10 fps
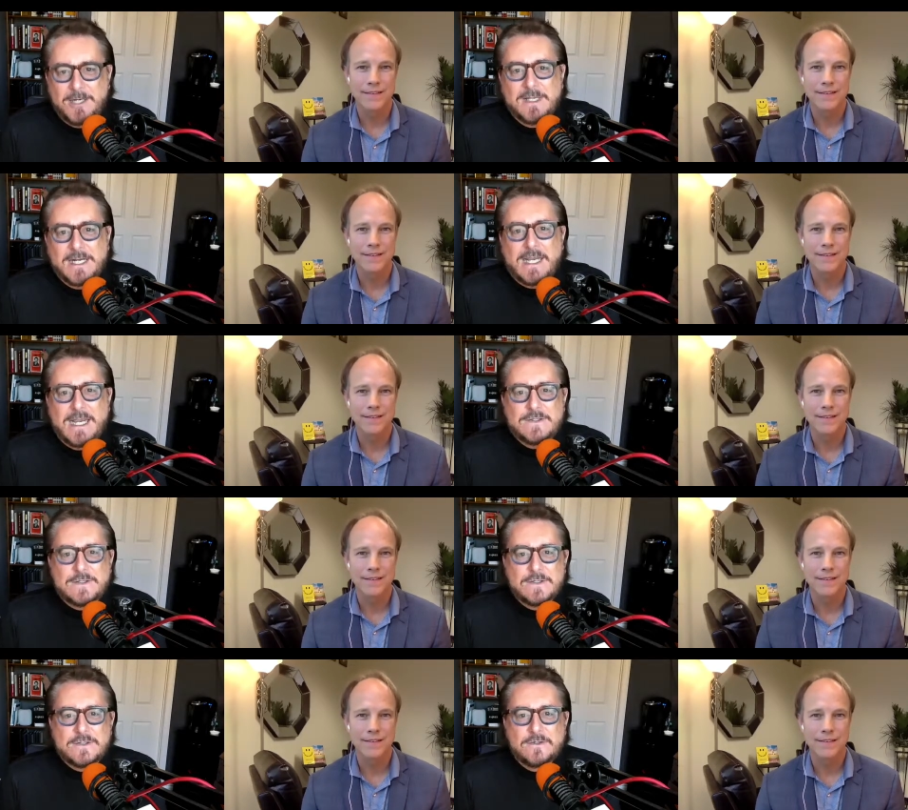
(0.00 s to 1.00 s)
Speaker 1: many
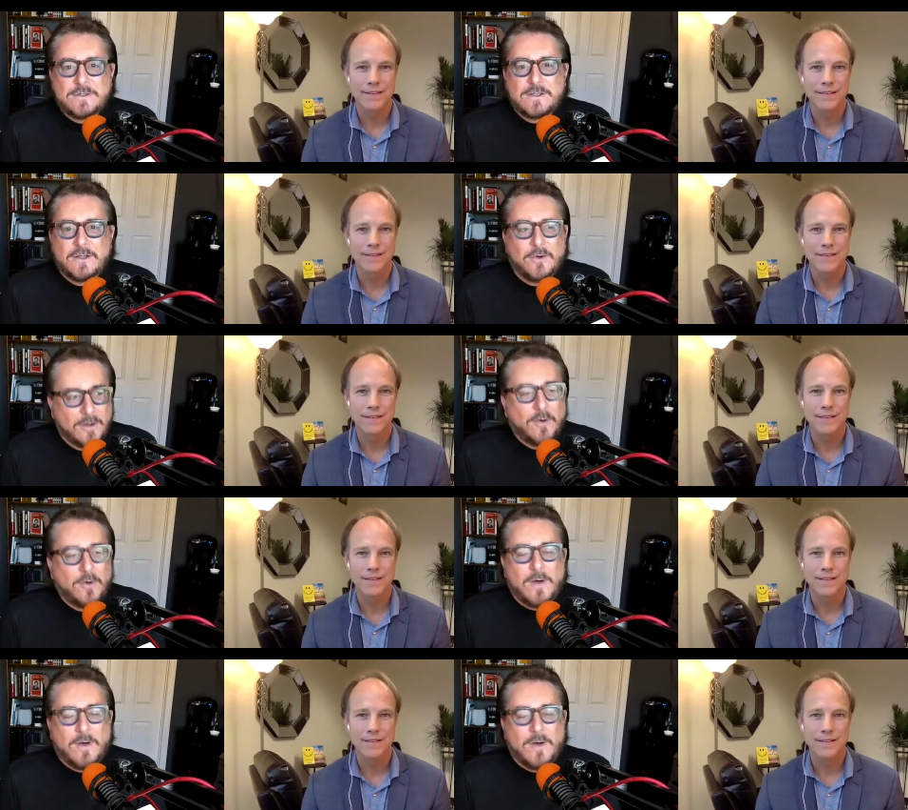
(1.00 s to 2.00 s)
cases, you can go, oh,
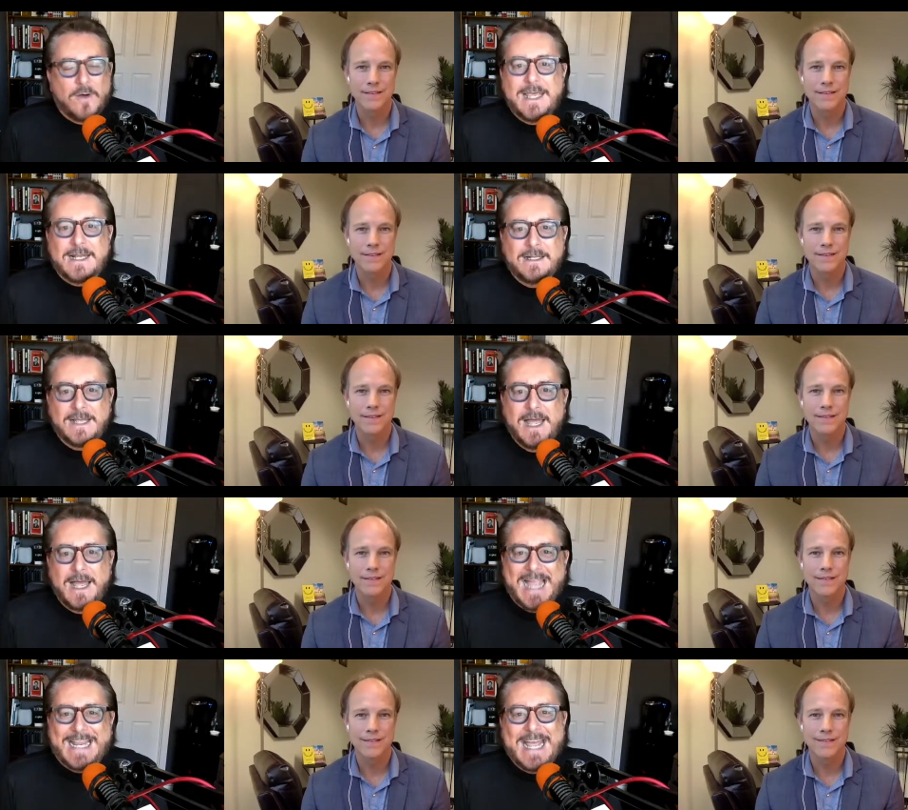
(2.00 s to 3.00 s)
I get
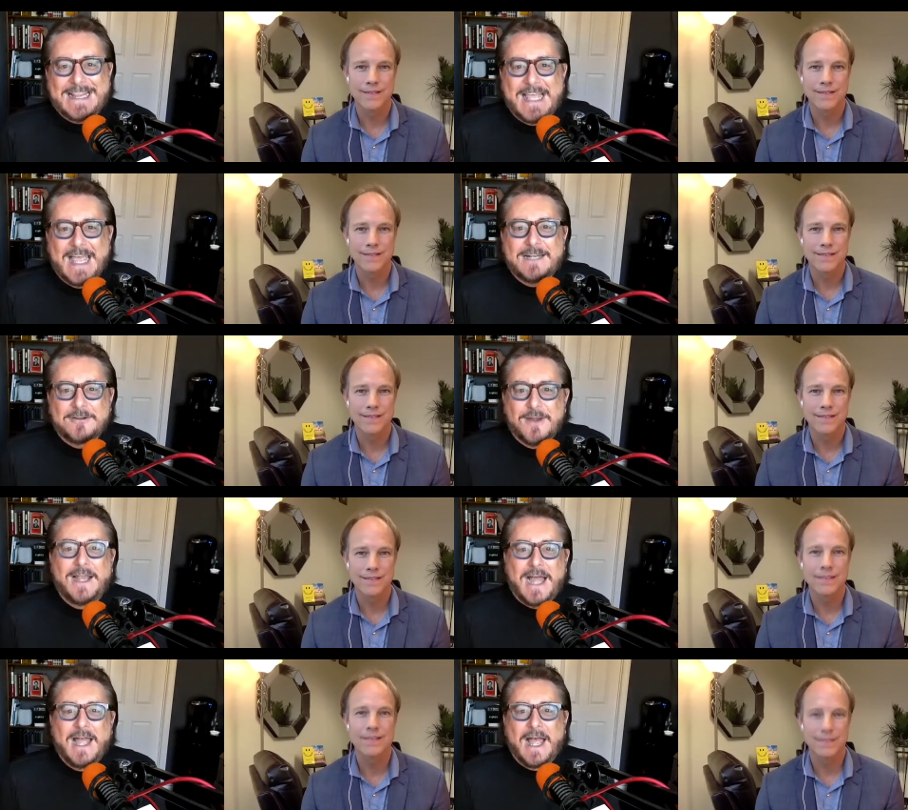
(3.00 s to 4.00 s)
that, right?
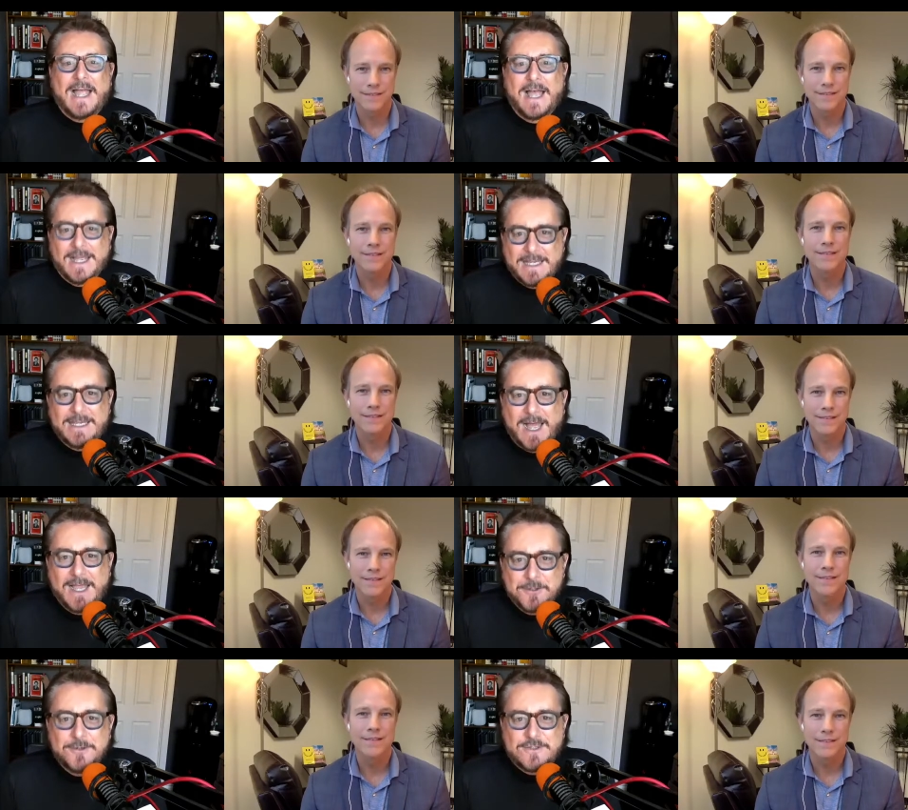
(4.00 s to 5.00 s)
I
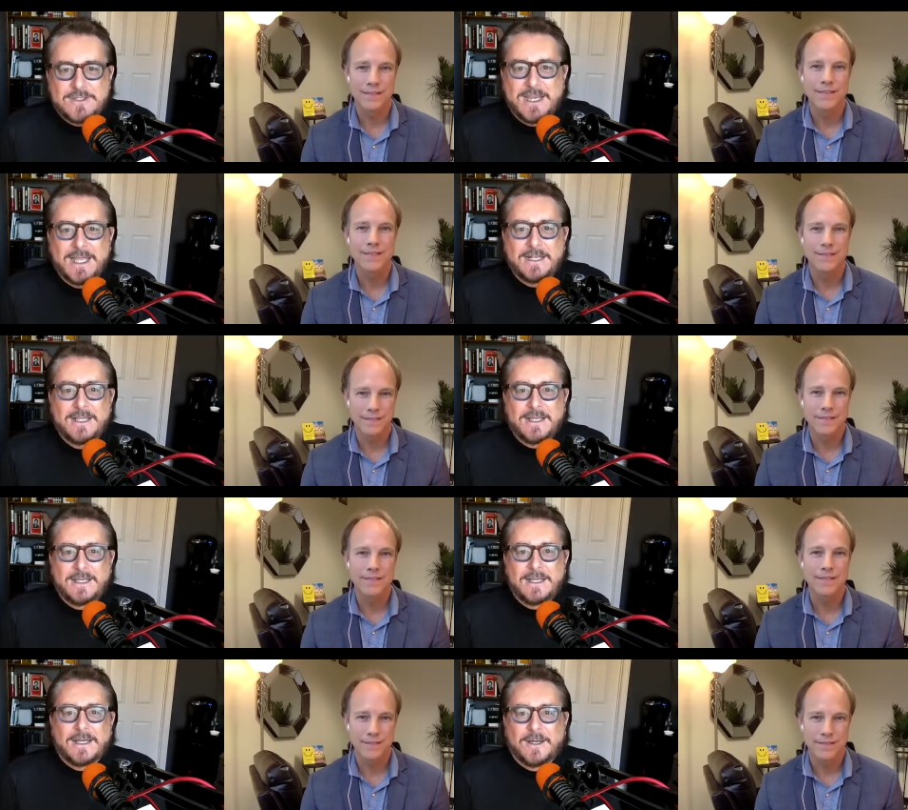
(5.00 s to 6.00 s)
understand
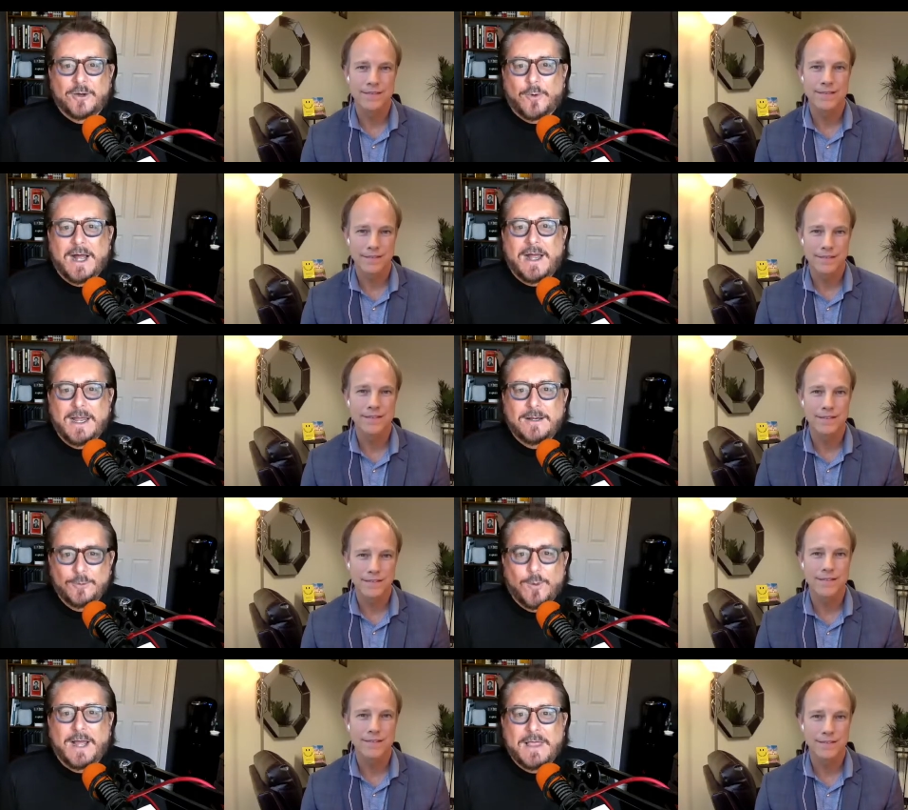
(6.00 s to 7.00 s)
Speaker 2: why
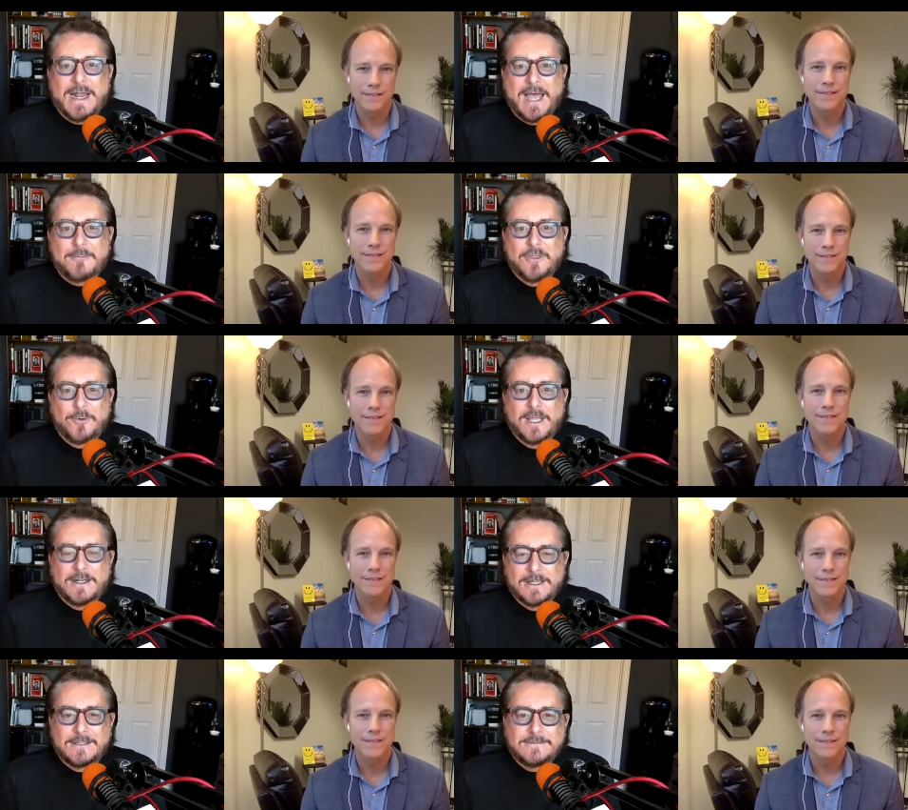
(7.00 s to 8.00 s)
that happened the way it
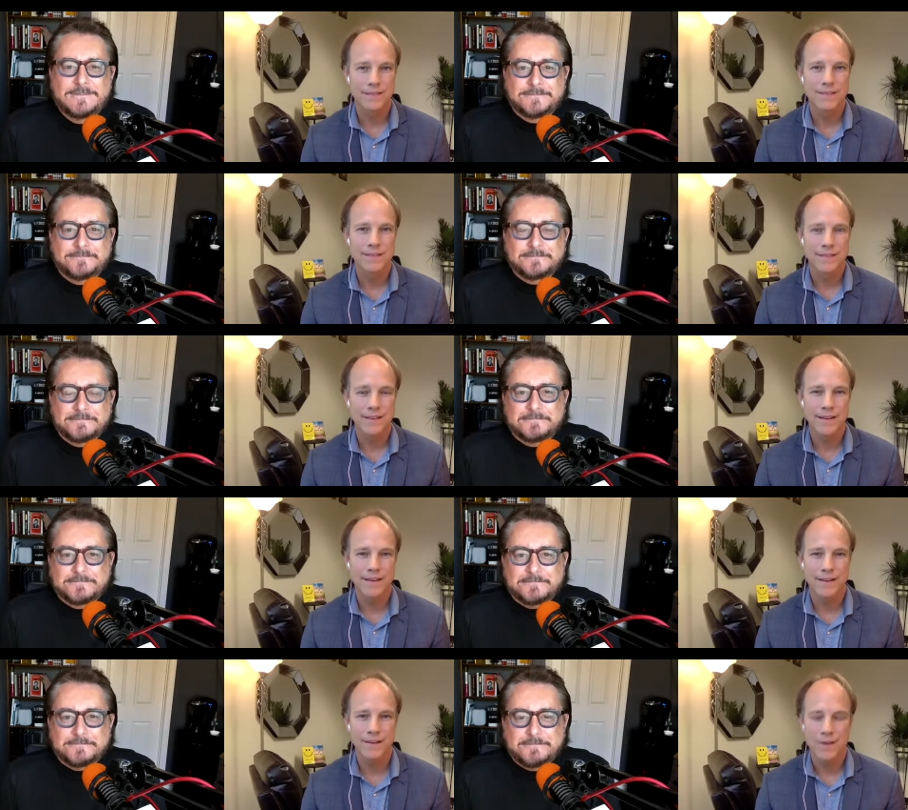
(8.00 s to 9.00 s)
did.
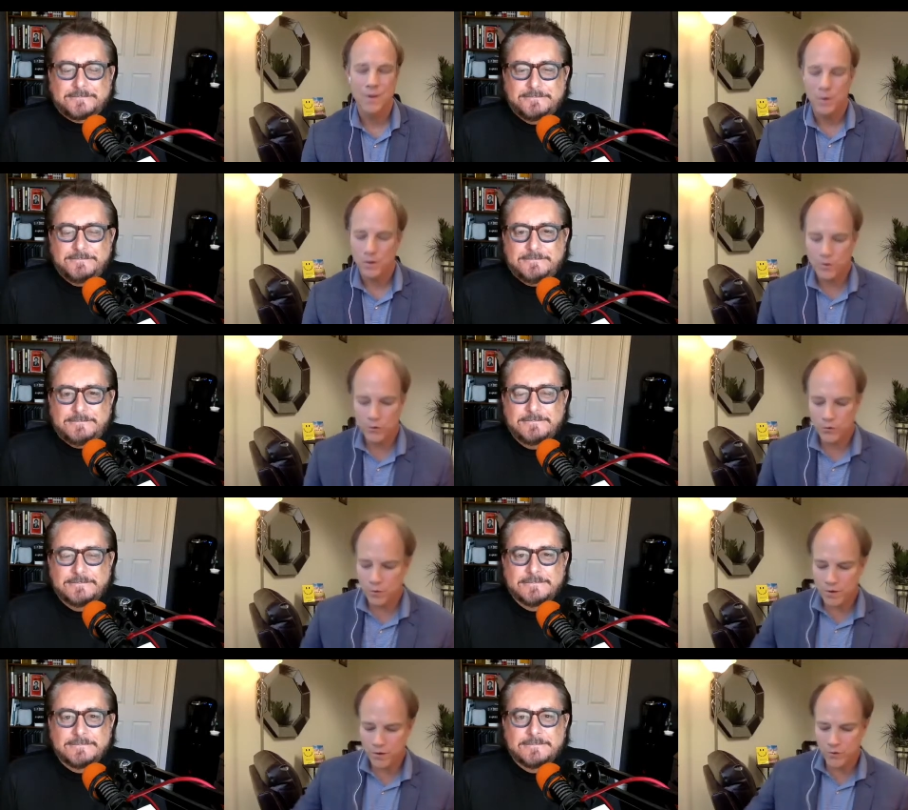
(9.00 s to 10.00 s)
Yeah. Well, those are
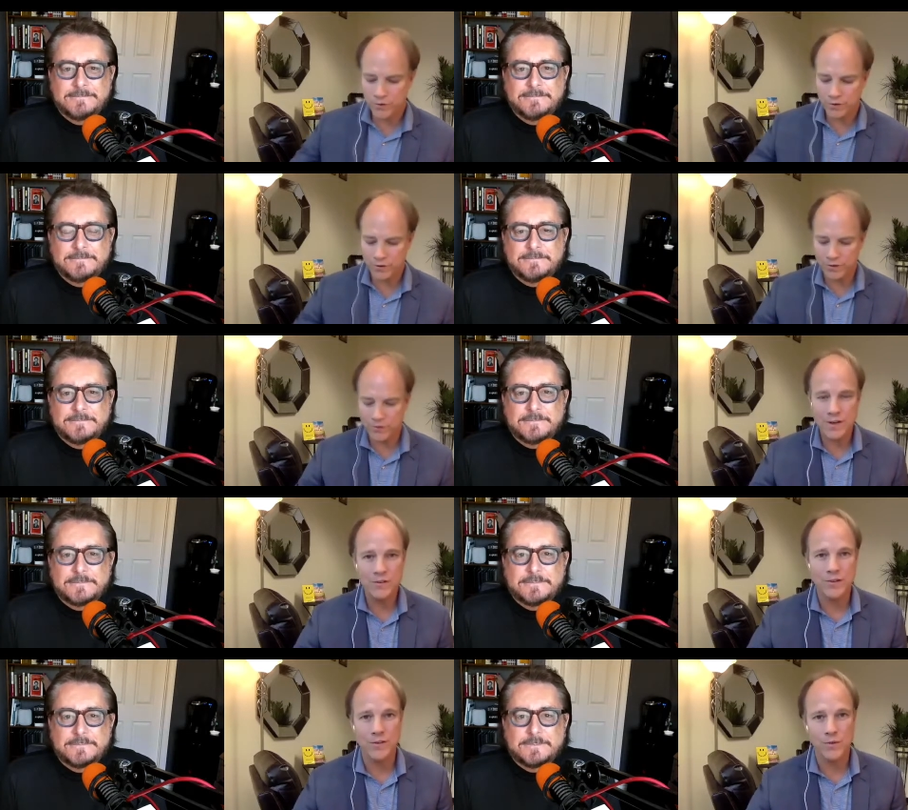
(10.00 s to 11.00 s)
one of those
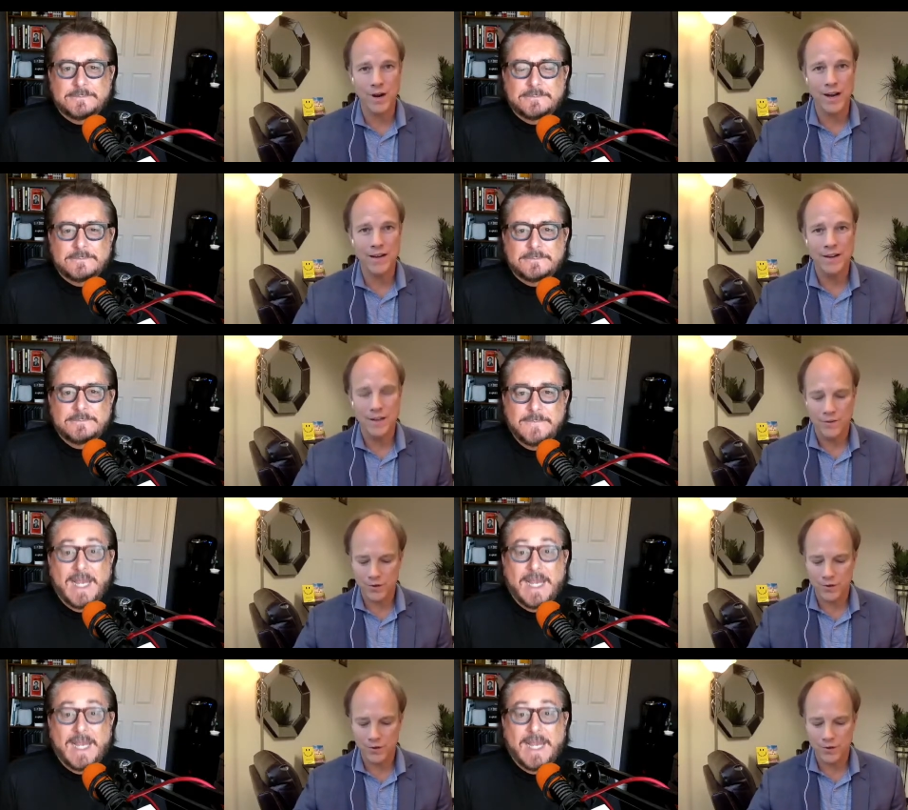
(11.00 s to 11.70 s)
distinctions, right? Yeah,